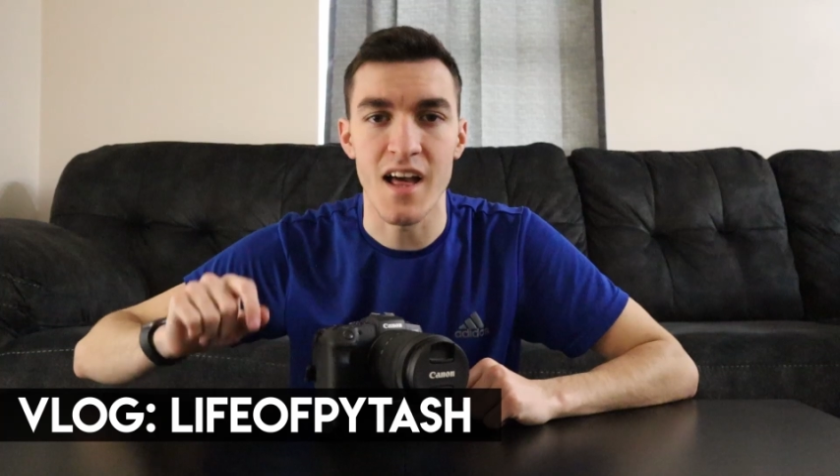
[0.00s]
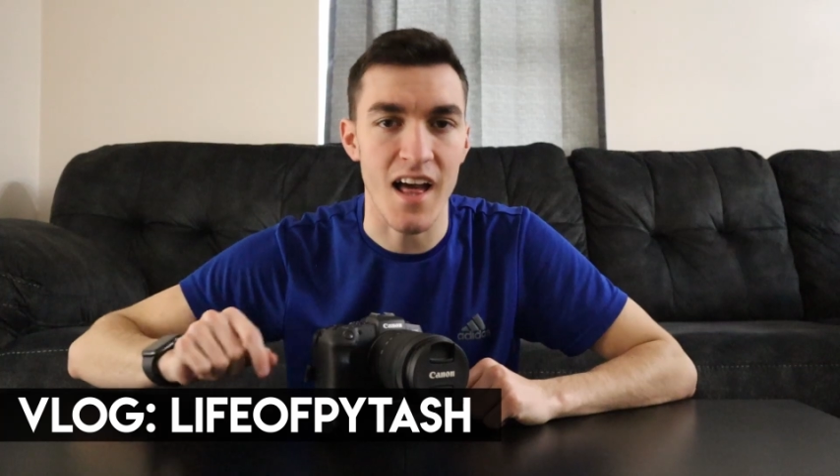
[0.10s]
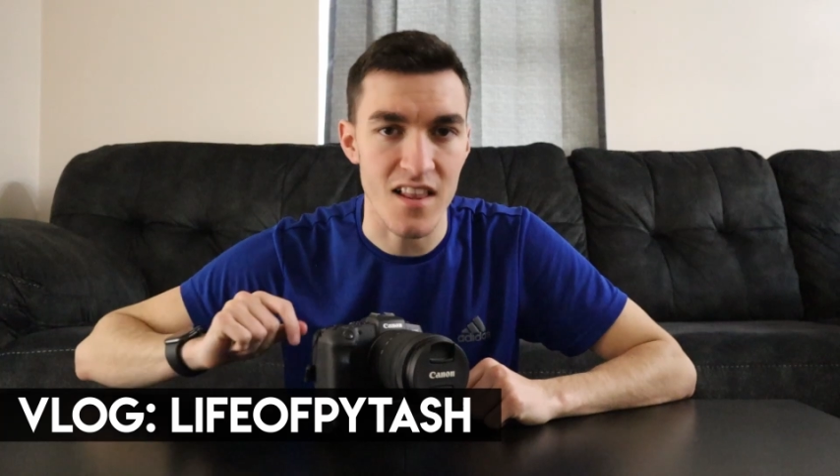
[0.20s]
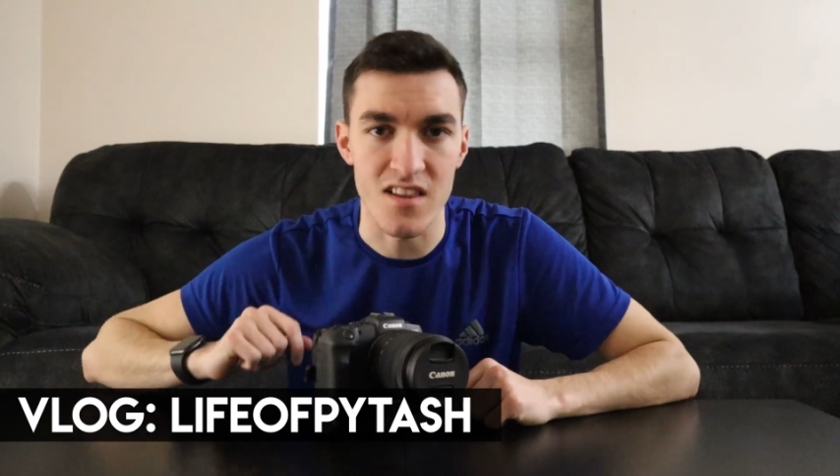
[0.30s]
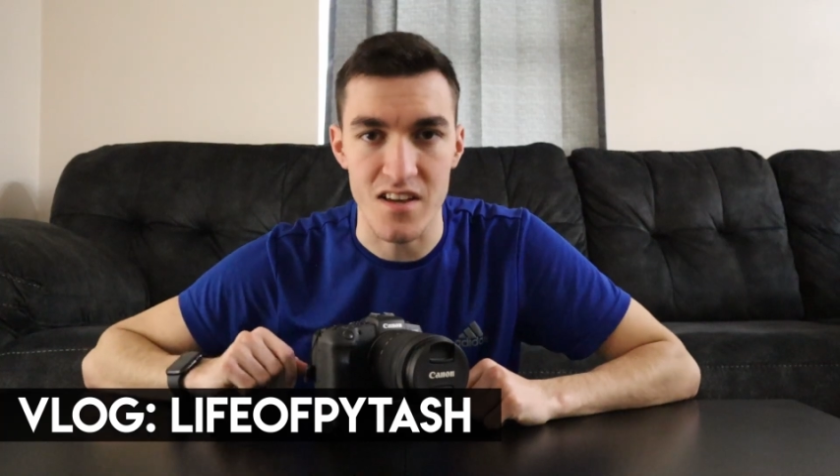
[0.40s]

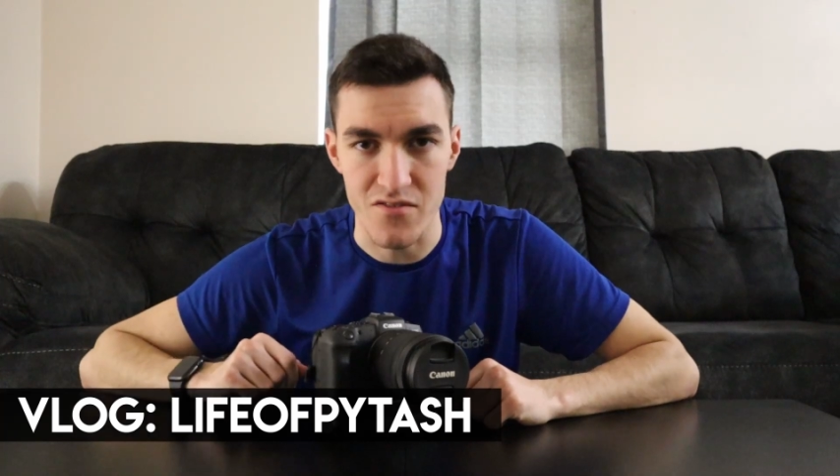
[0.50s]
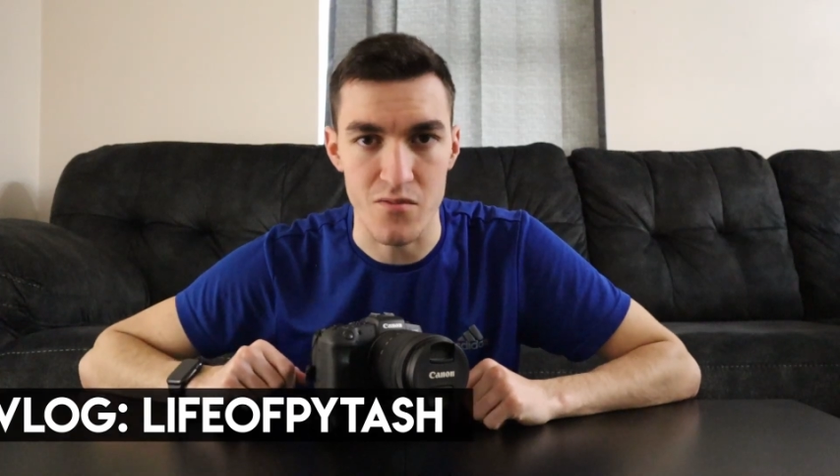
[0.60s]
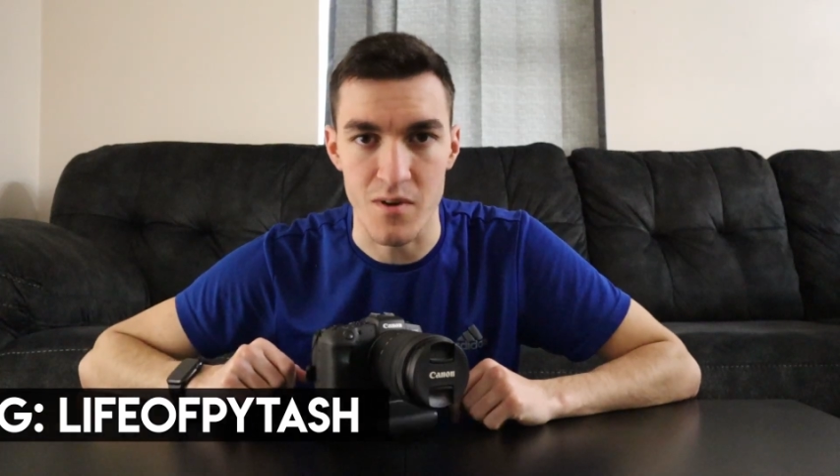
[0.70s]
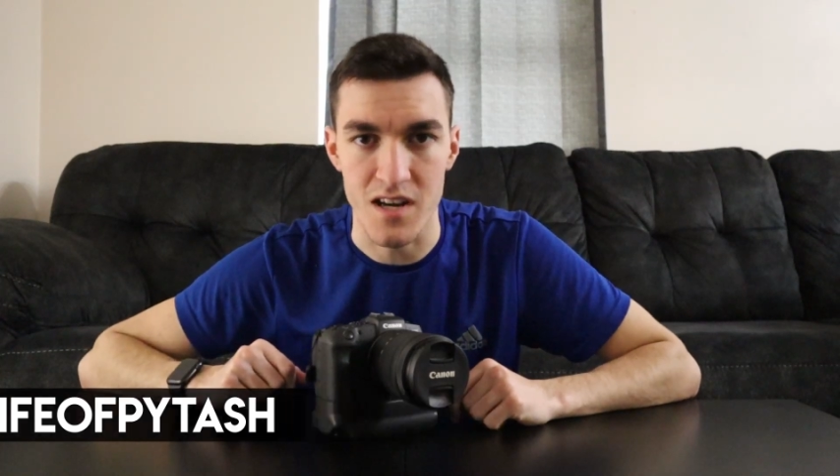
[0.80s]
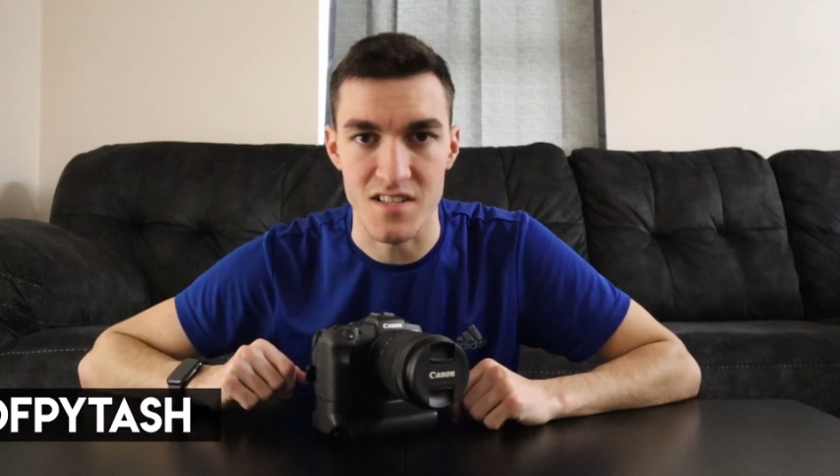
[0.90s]
at Life
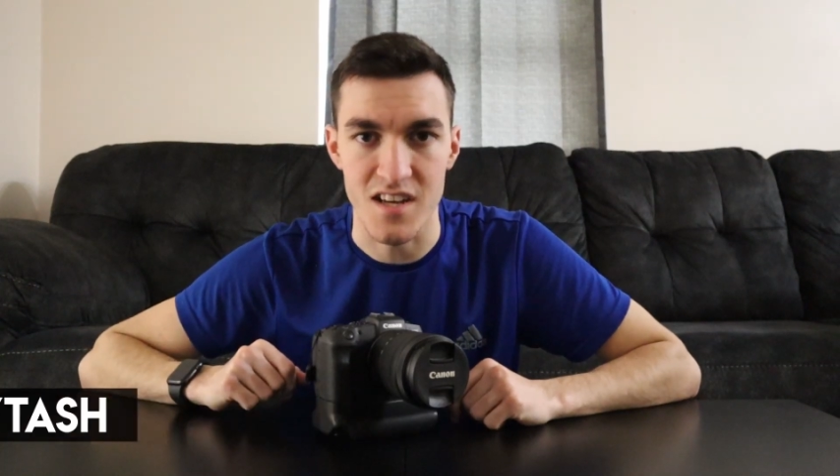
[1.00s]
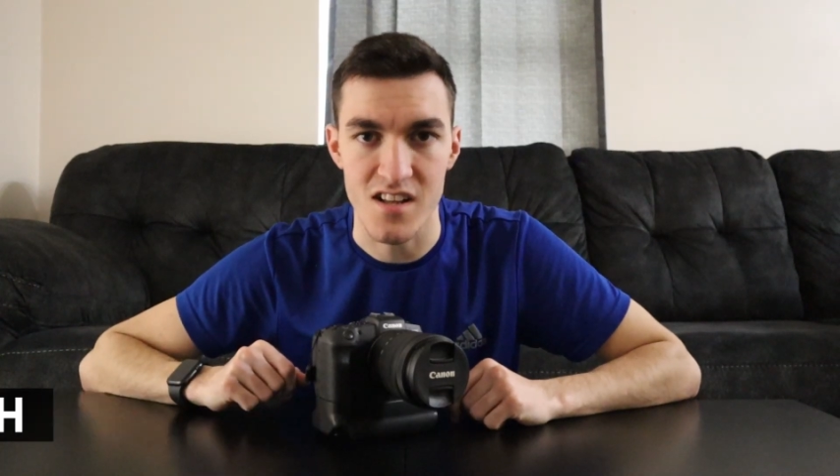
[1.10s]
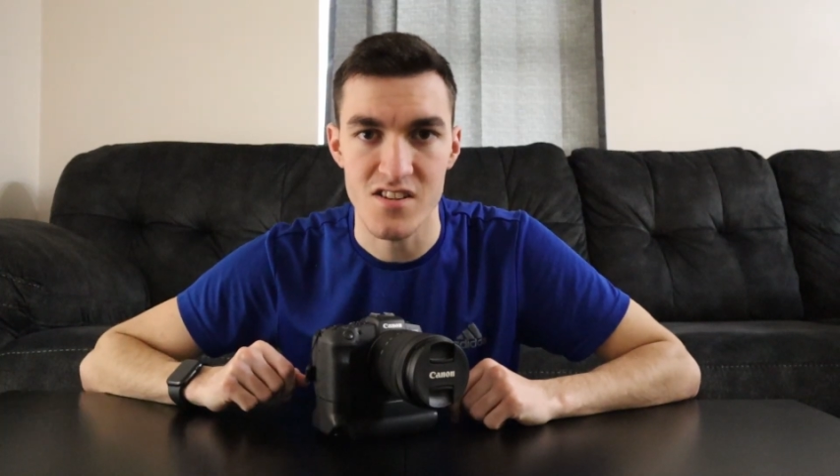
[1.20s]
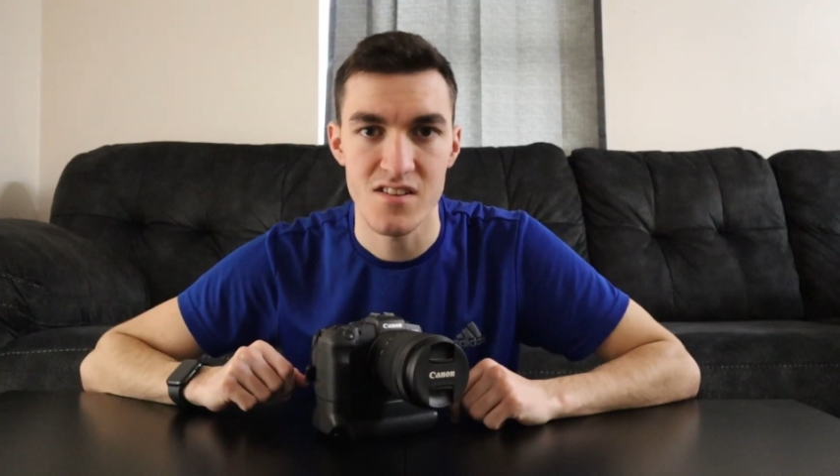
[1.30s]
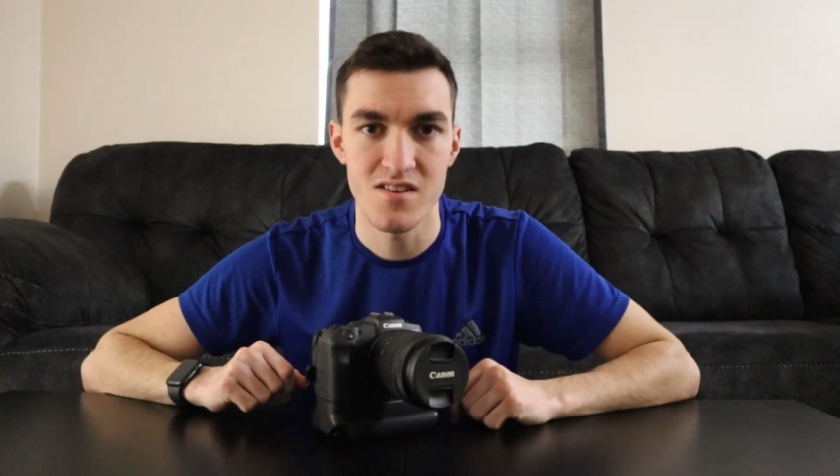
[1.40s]
of Pytash.